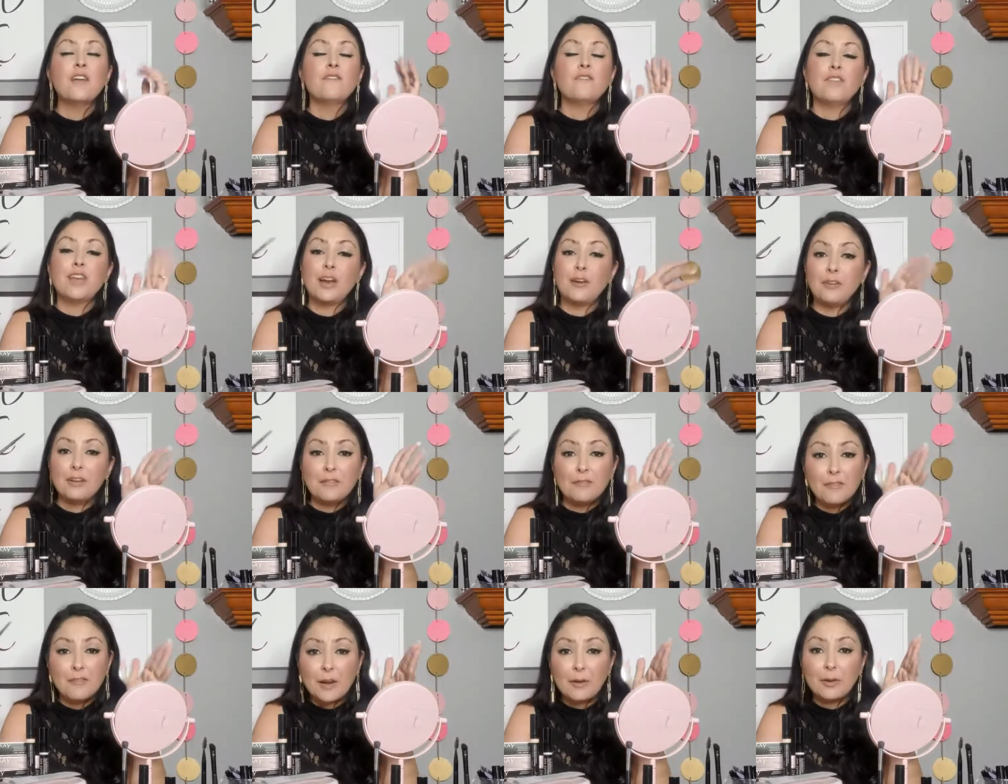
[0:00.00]

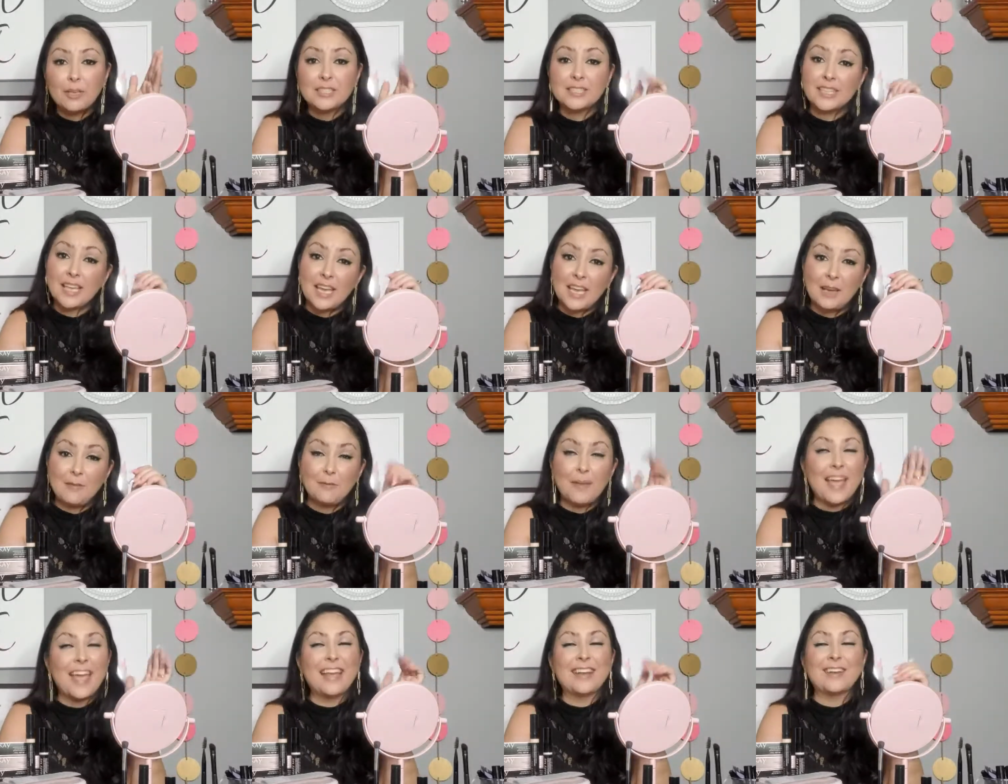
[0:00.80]
very, very
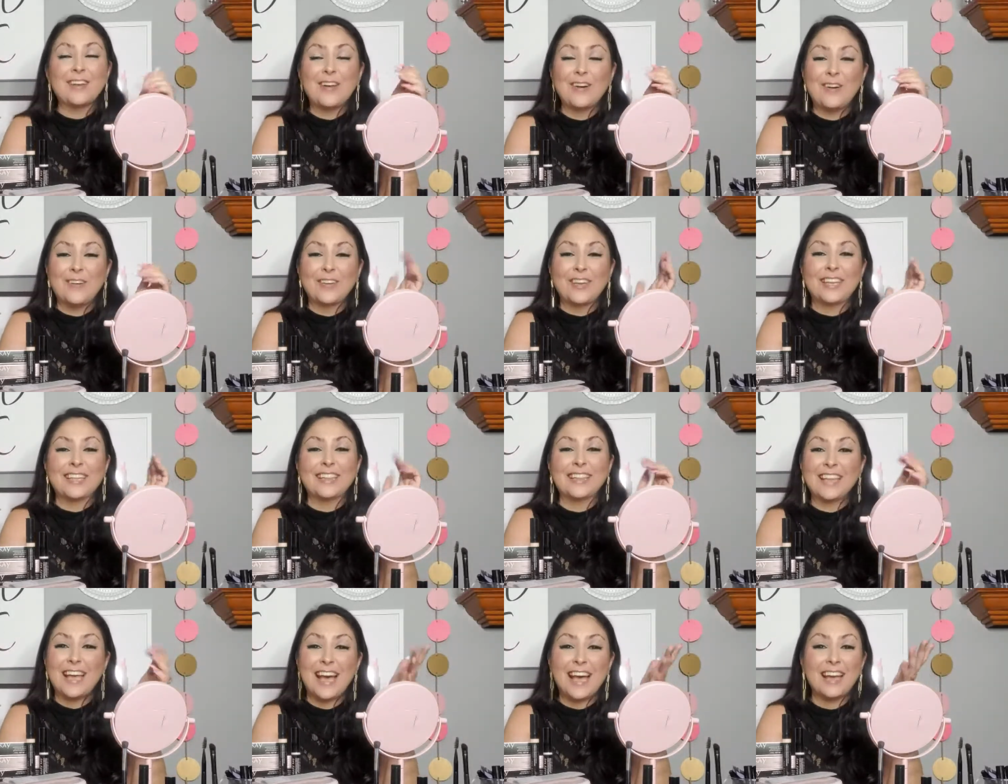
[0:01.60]
safe and
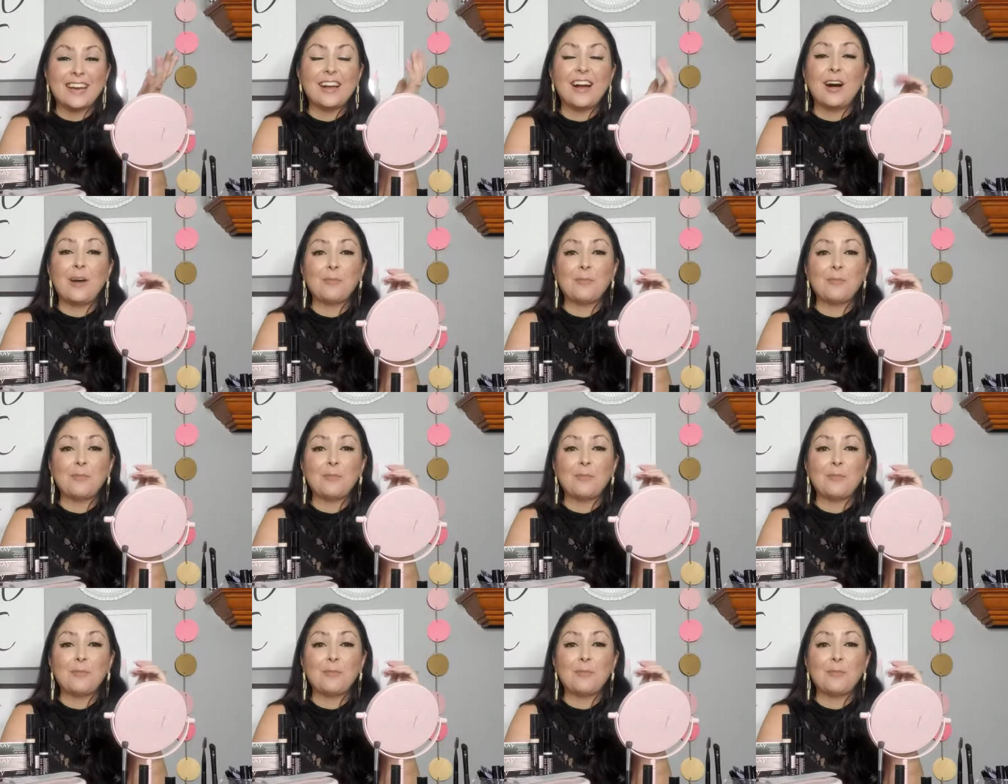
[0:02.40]
knowing that